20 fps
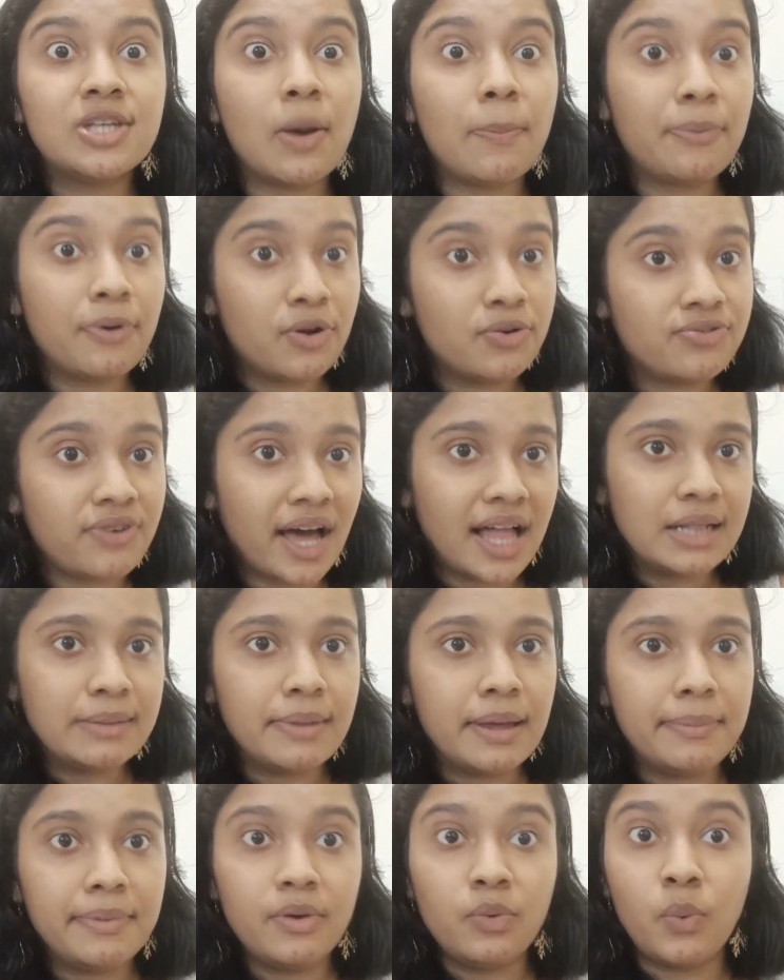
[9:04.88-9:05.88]
your profile
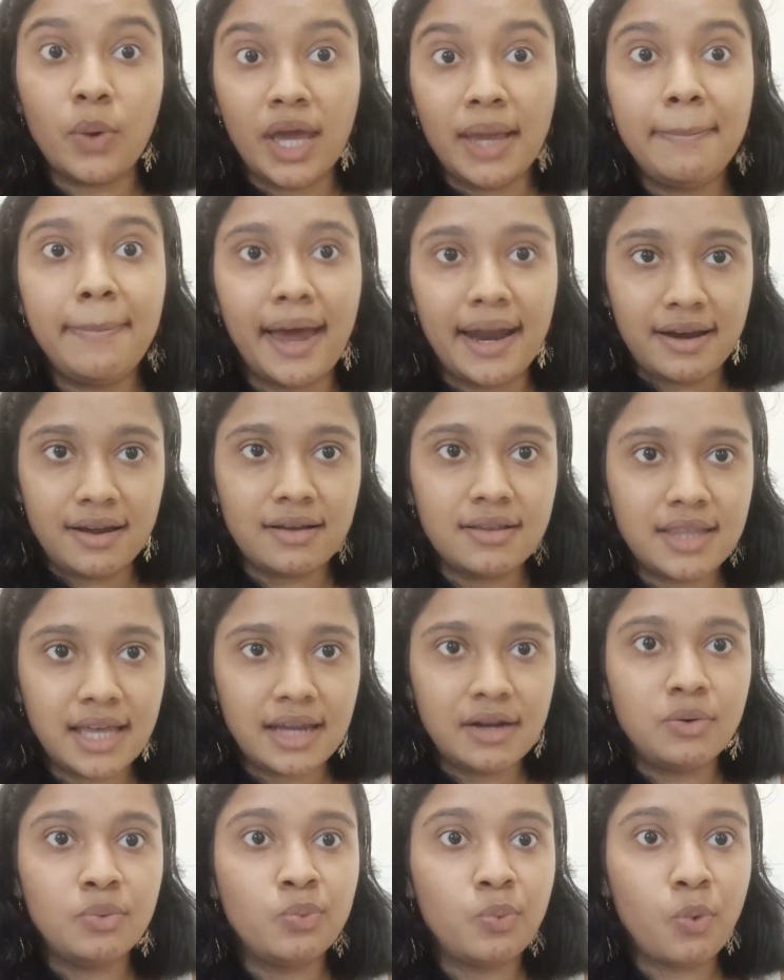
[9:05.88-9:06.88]
may be way better
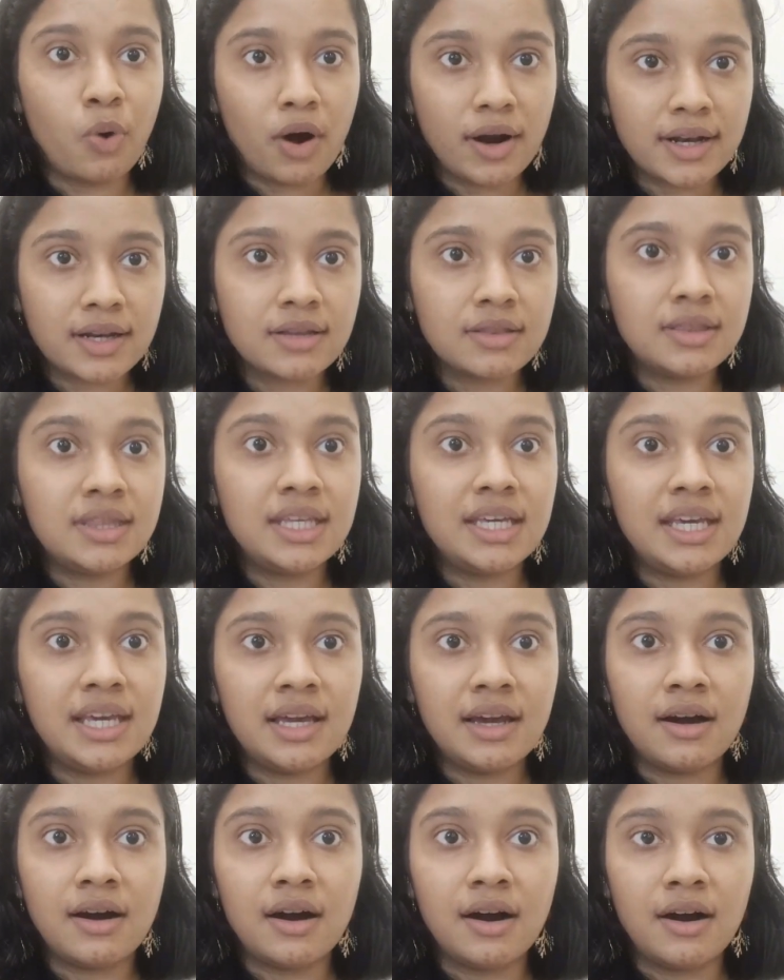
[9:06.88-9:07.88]
than what the
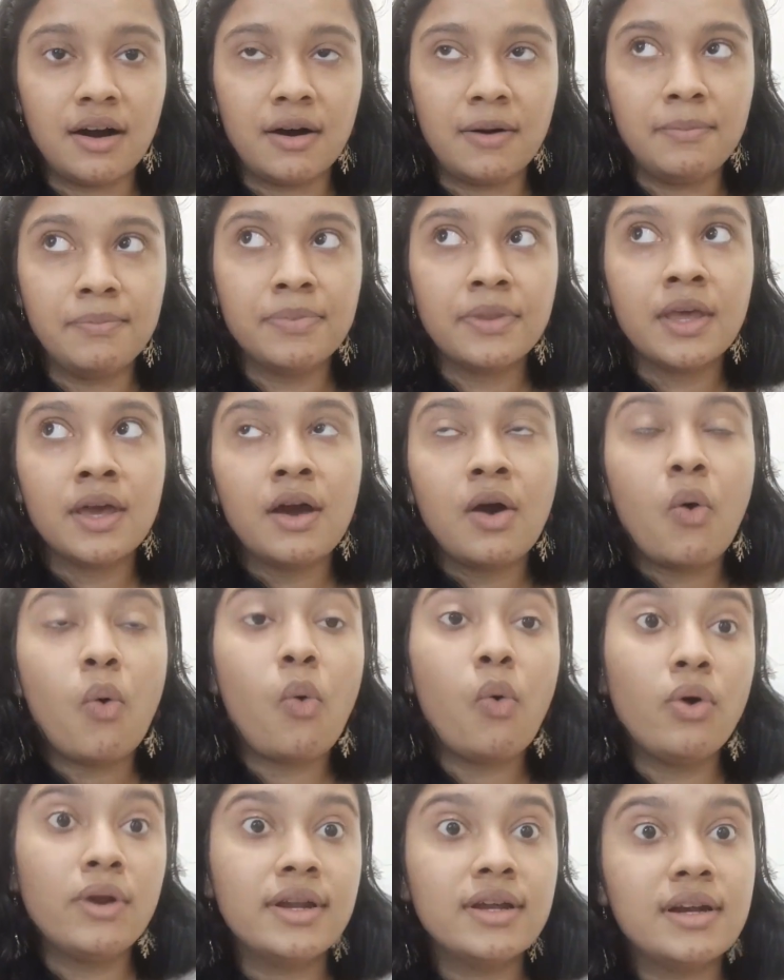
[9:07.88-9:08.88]

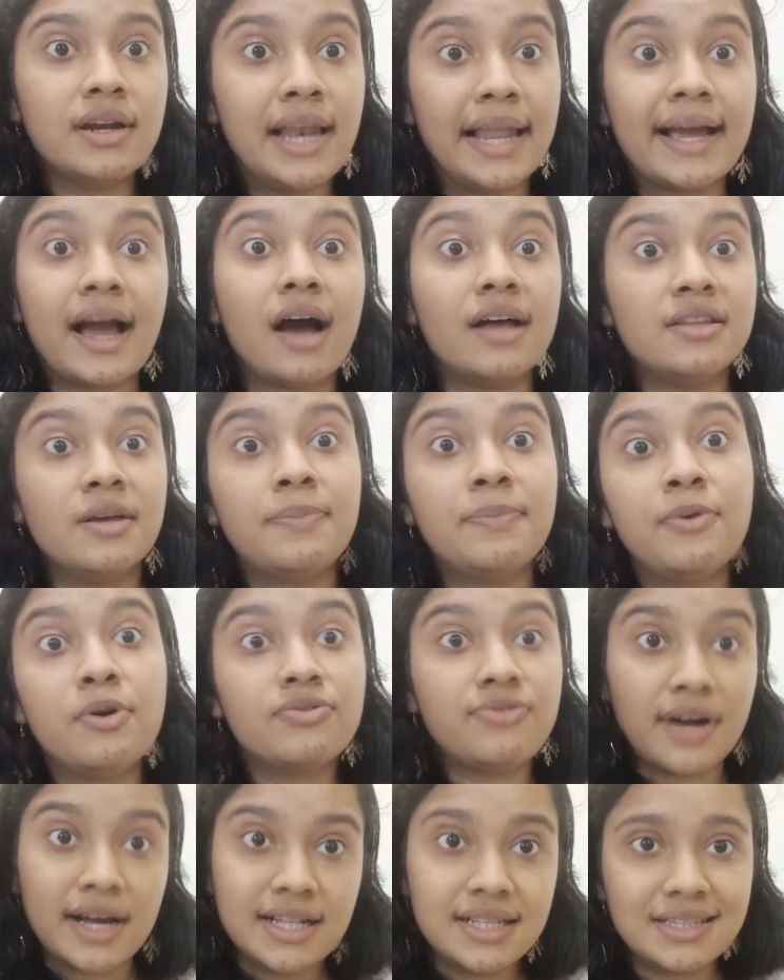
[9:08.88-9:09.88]
owner, like other
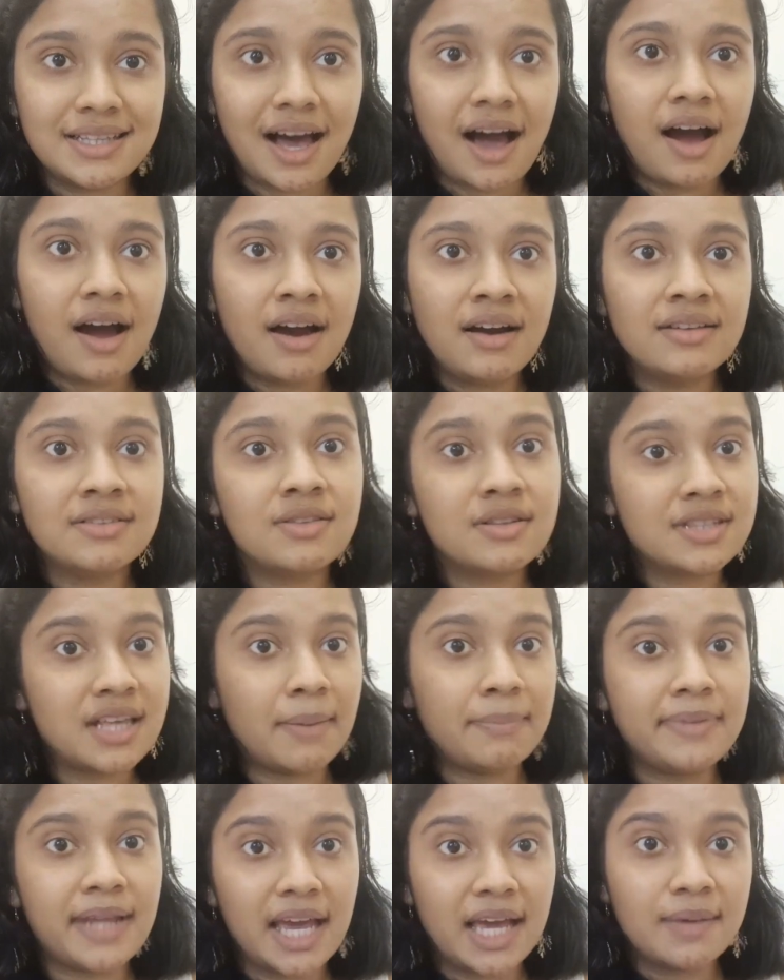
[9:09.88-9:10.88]
profiles are. So
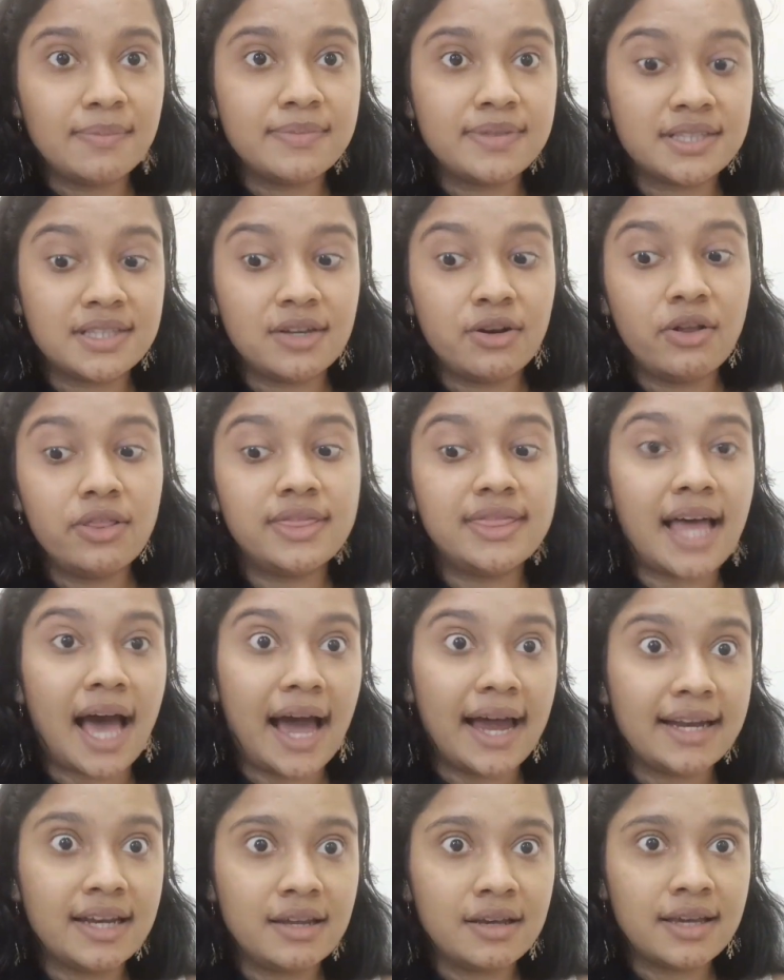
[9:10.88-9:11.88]
sometimes
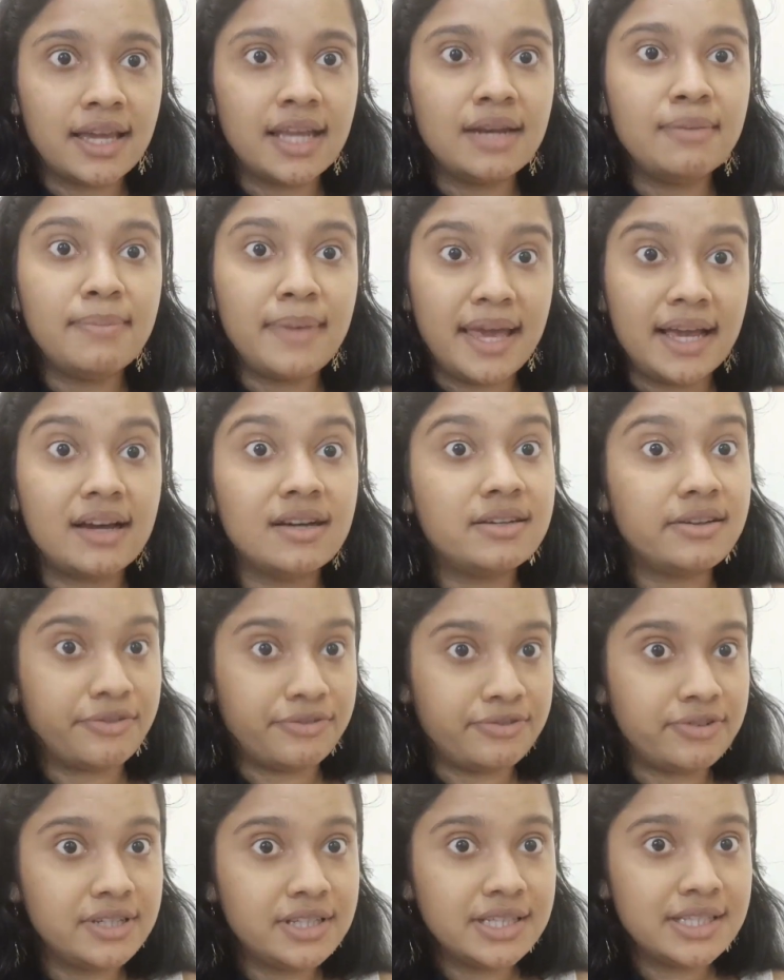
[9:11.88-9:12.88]
that can make a
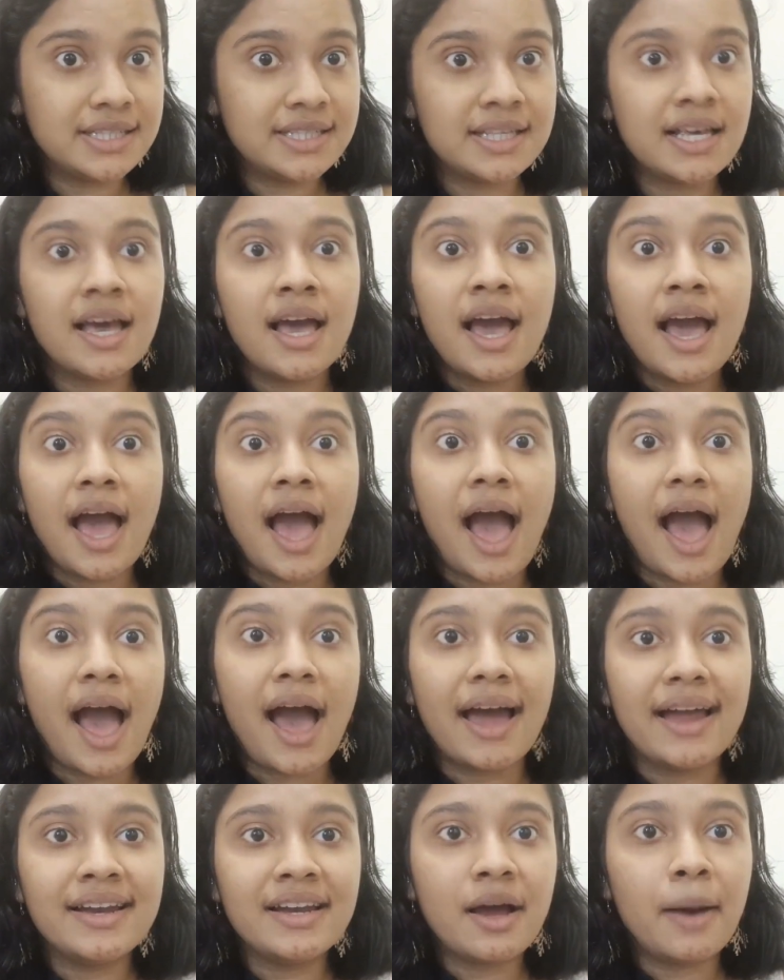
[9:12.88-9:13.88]
difference,
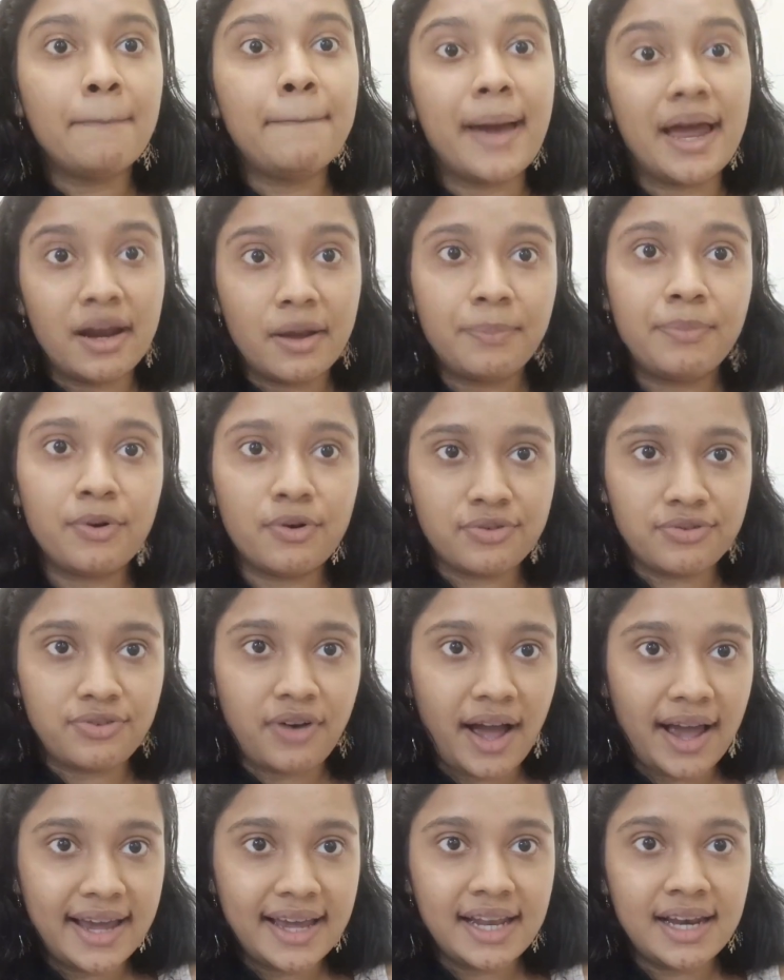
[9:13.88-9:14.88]
and a better
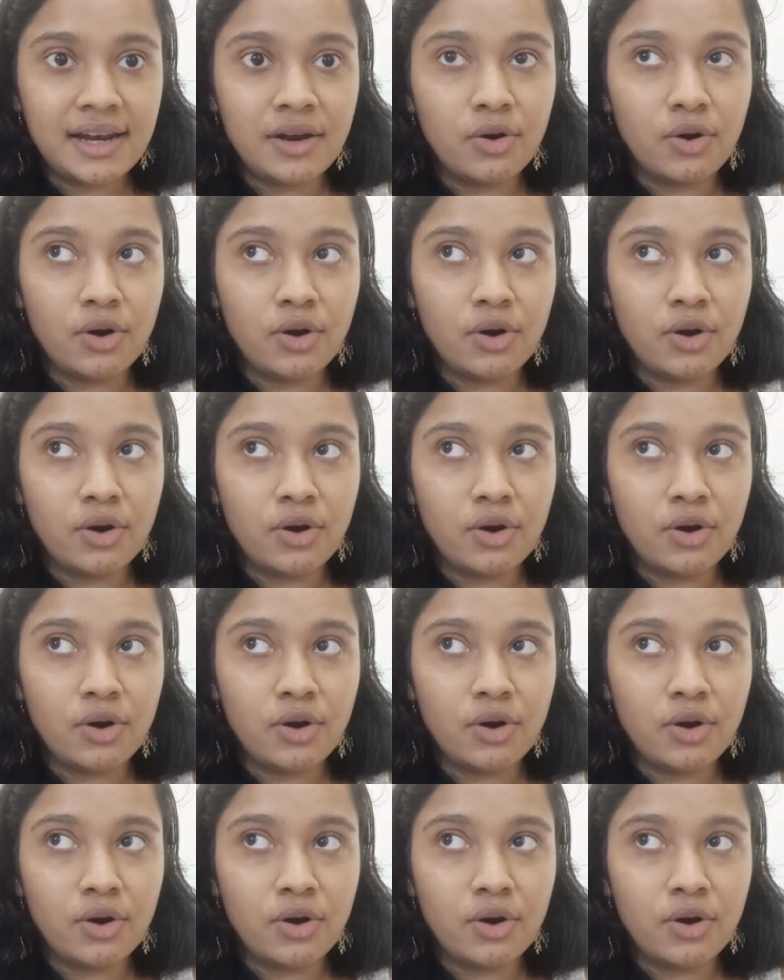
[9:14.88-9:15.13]
profile